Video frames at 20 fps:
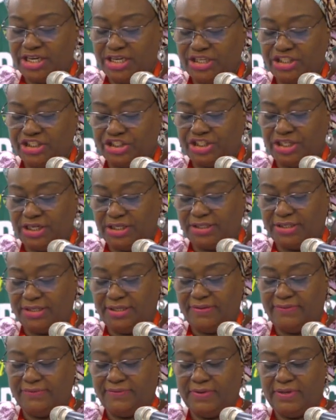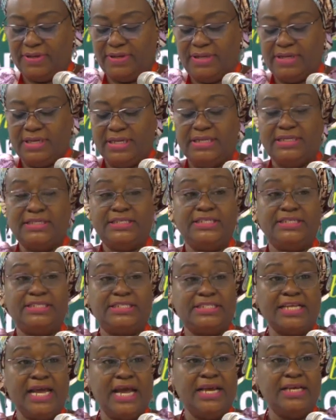initiative
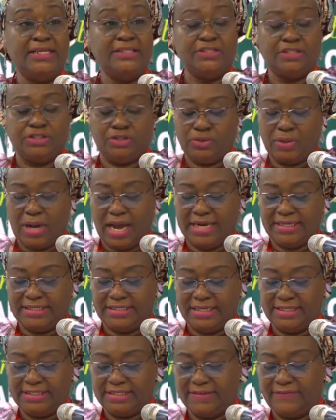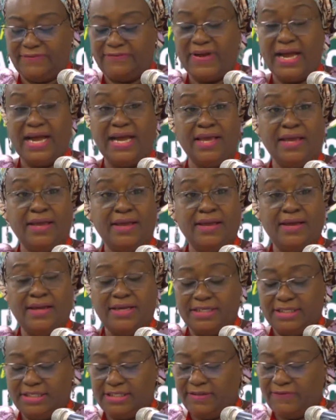designed to identify,
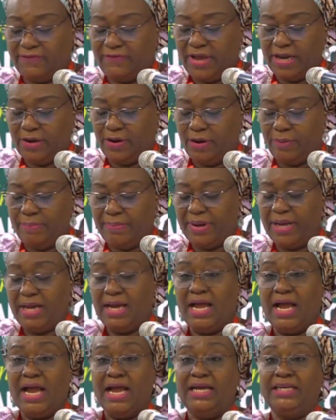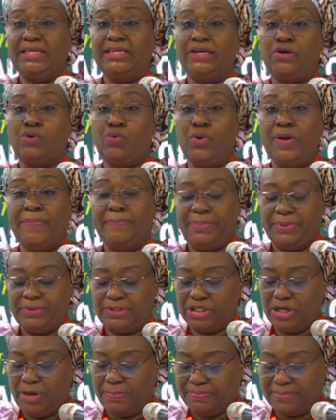develop, and
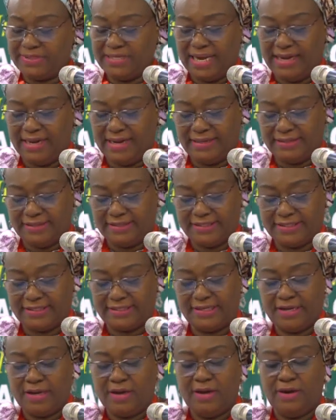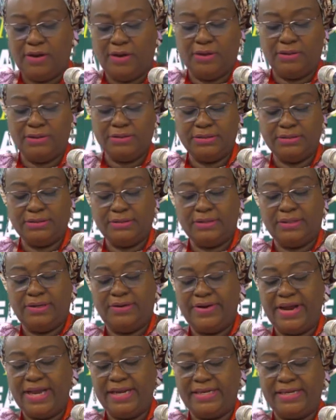equip top talents on
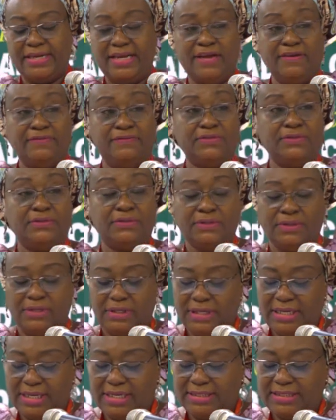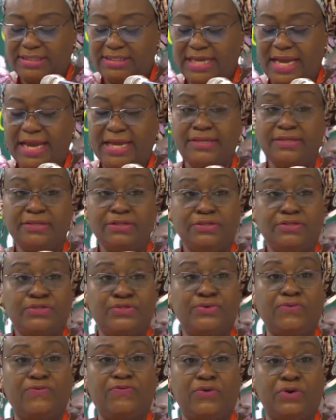grade level 10
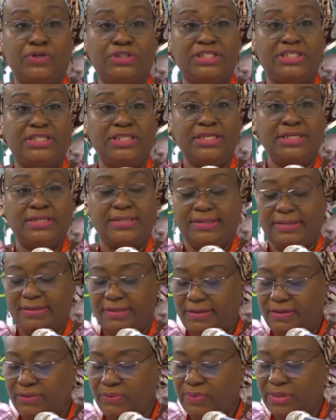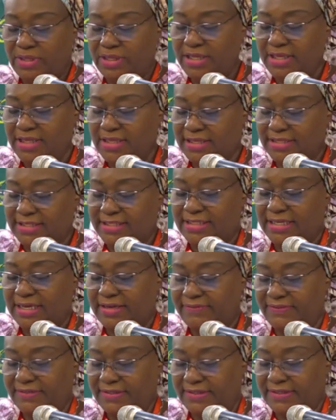to 14 within the
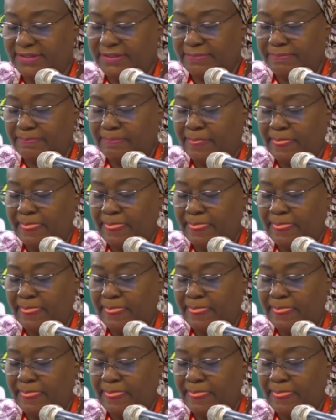service,